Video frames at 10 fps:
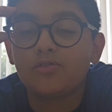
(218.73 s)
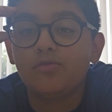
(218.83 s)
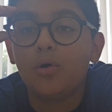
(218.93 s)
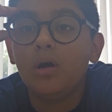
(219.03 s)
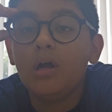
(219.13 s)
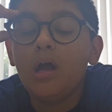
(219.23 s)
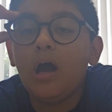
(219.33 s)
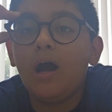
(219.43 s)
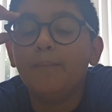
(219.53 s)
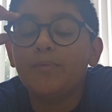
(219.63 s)
for
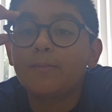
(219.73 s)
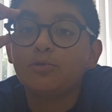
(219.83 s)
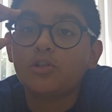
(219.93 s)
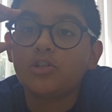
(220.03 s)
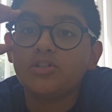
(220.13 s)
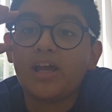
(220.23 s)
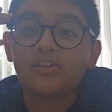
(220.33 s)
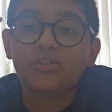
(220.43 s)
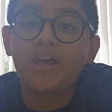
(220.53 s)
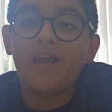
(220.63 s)
Ipswich's
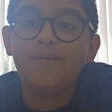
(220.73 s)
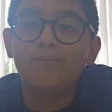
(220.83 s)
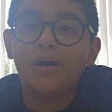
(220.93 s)
next game.